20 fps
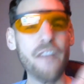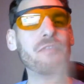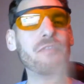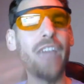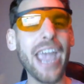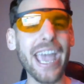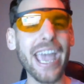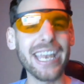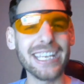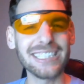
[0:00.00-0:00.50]

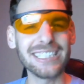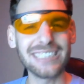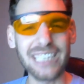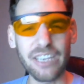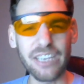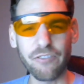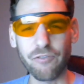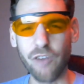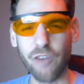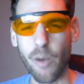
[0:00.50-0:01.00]

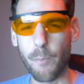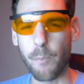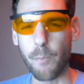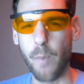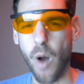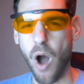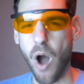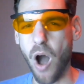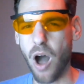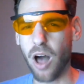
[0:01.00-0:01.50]
fantasy
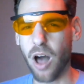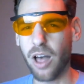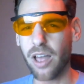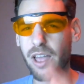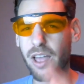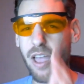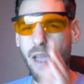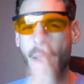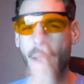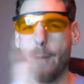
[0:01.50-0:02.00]

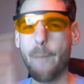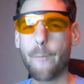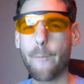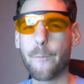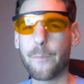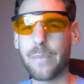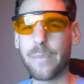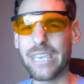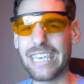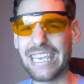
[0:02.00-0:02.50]

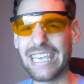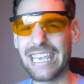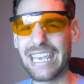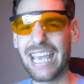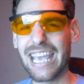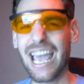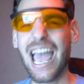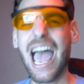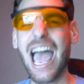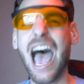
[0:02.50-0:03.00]
football be